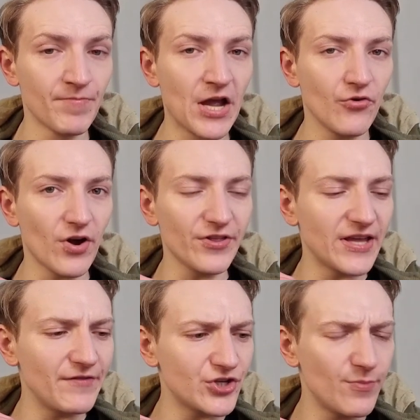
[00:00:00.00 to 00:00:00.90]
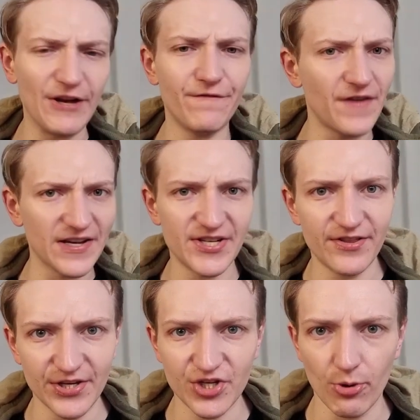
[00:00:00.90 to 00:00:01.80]
rather than having too many fussy
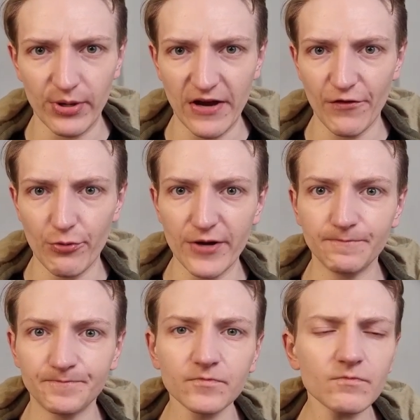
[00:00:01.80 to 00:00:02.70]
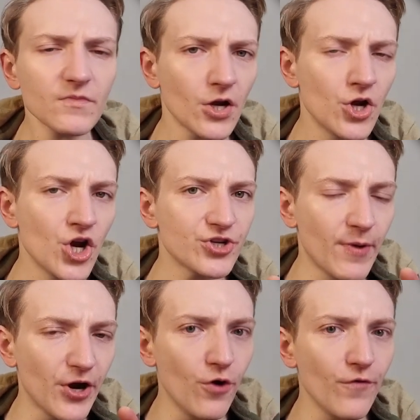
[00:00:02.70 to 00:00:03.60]
things going everywhere. So my
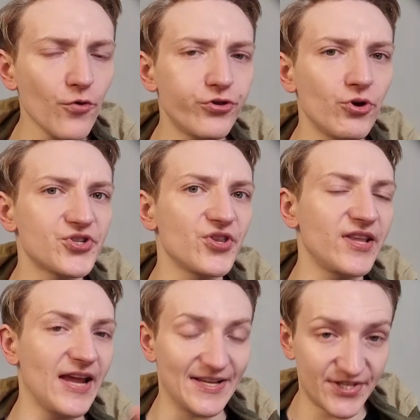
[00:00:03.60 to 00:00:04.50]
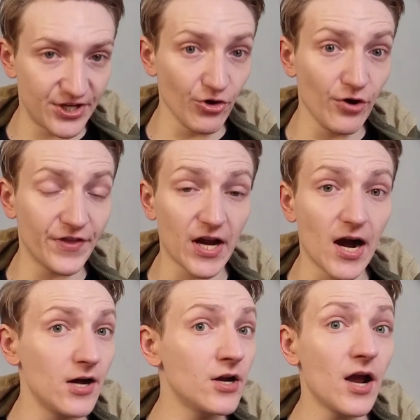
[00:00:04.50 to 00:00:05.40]
overall thoughts on the exterior of the car
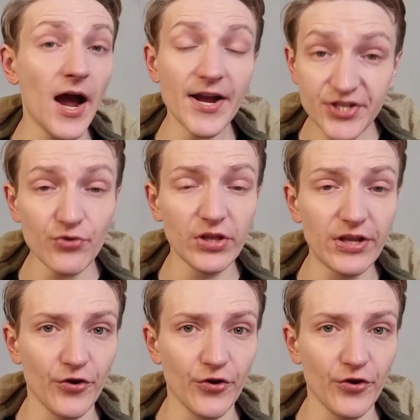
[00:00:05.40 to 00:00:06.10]
are generally very